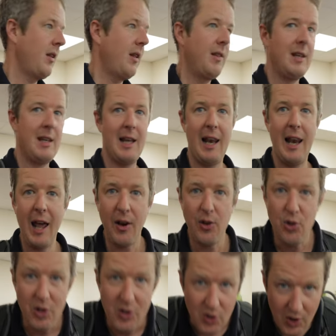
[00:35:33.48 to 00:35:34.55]
that the
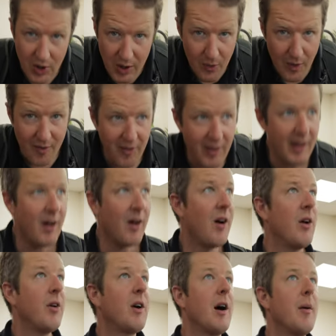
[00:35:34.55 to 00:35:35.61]
electrician, whoever they are
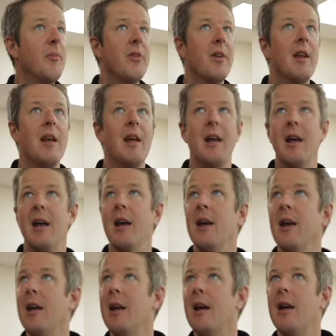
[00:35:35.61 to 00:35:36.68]
who comes in here,
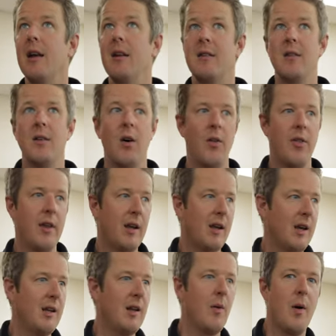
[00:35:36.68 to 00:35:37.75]
is not
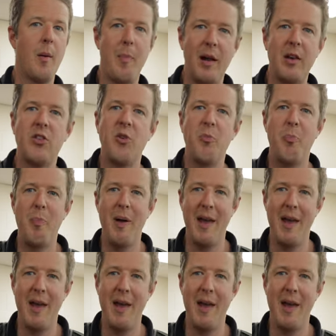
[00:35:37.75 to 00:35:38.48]
thinking that we're a bunch of